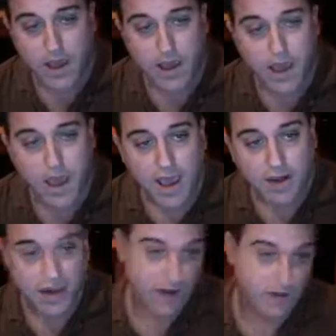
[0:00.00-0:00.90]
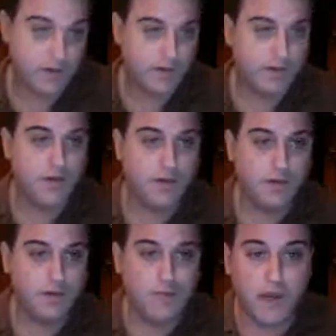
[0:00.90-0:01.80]
And
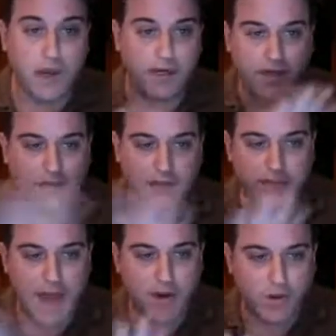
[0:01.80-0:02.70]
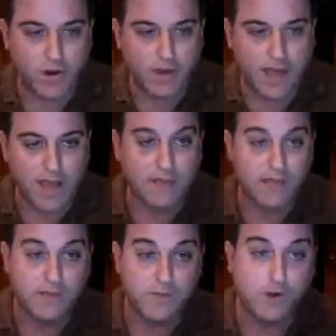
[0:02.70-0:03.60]
it doesn't matter what your length
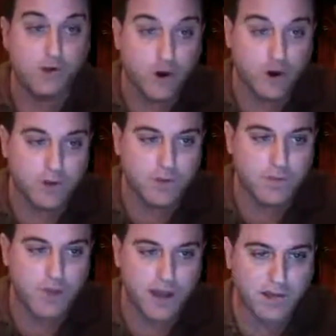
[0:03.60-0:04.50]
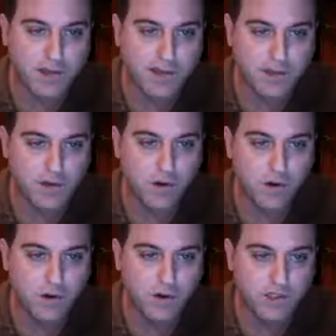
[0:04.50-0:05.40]
is. If your girth is beyond
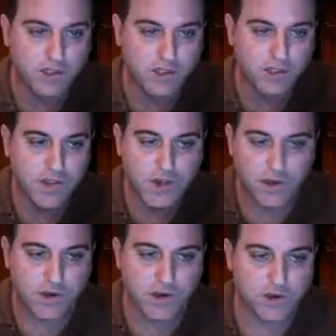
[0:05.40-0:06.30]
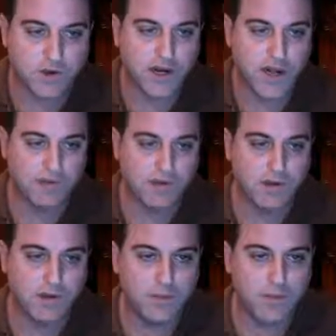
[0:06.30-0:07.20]
6.25 inches, you're going to have to go
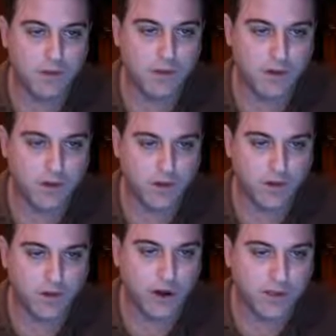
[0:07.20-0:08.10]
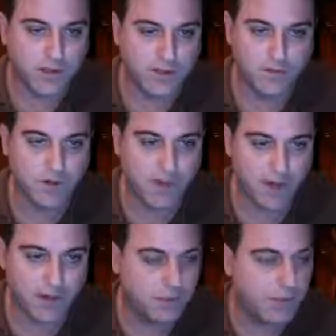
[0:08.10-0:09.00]
with the bigger model regardless of your
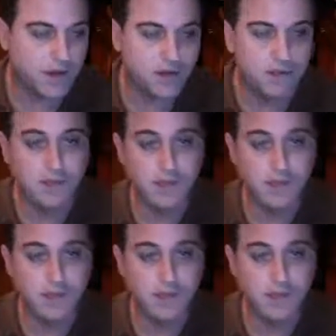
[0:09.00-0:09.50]
length, because